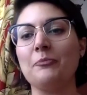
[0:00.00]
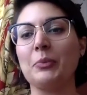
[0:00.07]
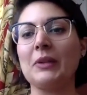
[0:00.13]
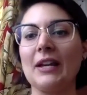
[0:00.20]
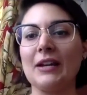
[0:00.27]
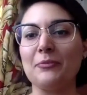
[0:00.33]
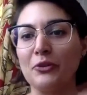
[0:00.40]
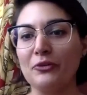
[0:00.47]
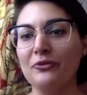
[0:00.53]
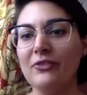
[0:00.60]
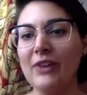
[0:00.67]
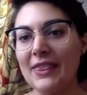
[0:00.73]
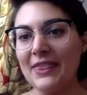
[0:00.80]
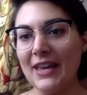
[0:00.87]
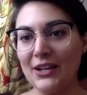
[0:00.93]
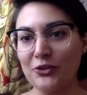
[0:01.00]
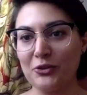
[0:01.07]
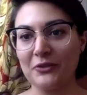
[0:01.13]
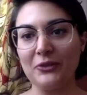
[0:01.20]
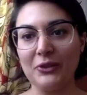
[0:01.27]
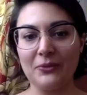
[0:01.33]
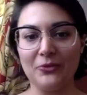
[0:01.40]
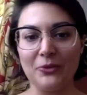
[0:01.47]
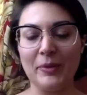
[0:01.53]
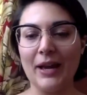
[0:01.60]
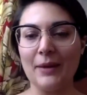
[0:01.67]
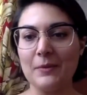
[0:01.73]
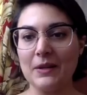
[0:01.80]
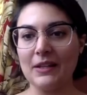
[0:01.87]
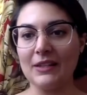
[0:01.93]
kind of prevent that shriveling from
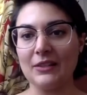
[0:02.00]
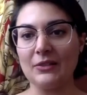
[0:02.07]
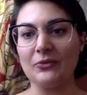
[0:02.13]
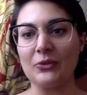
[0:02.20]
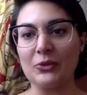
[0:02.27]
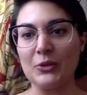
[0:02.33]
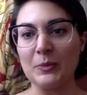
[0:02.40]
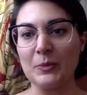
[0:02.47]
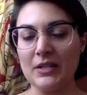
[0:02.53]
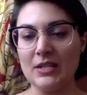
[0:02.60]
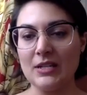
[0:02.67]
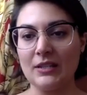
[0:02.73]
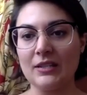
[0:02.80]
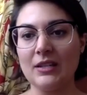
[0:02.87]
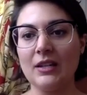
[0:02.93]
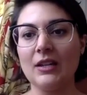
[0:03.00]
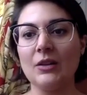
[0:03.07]
happening in the first place,